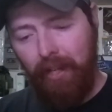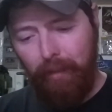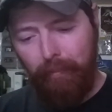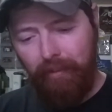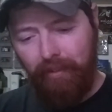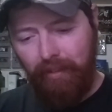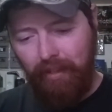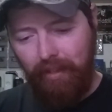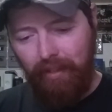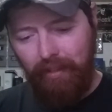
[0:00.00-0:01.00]
that, but
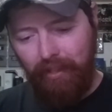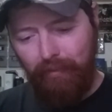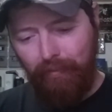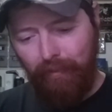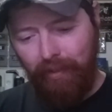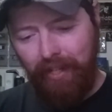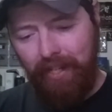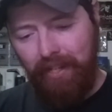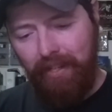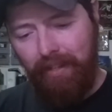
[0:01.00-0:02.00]
that's
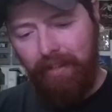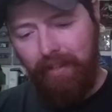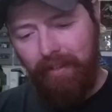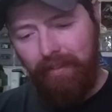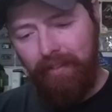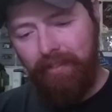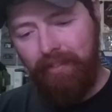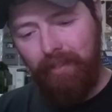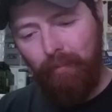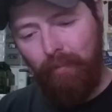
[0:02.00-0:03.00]
funny. This is a